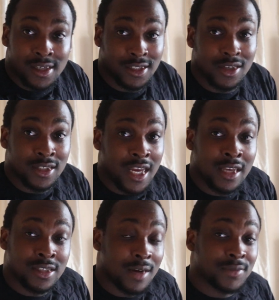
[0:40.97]
It's going to take
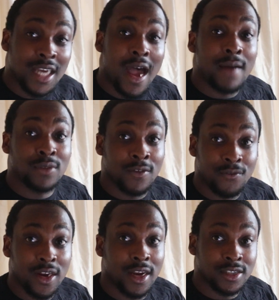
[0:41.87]
some time to
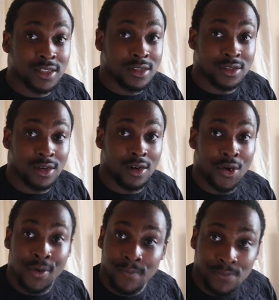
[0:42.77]
finish, so